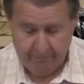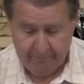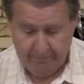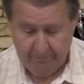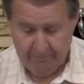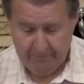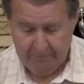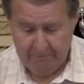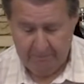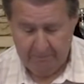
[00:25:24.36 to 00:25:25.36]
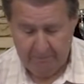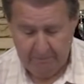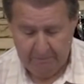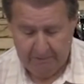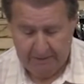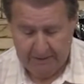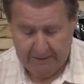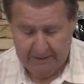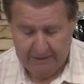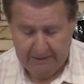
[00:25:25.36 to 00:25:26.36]

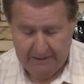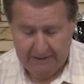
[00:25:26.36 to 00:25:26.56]
Nobody speaks.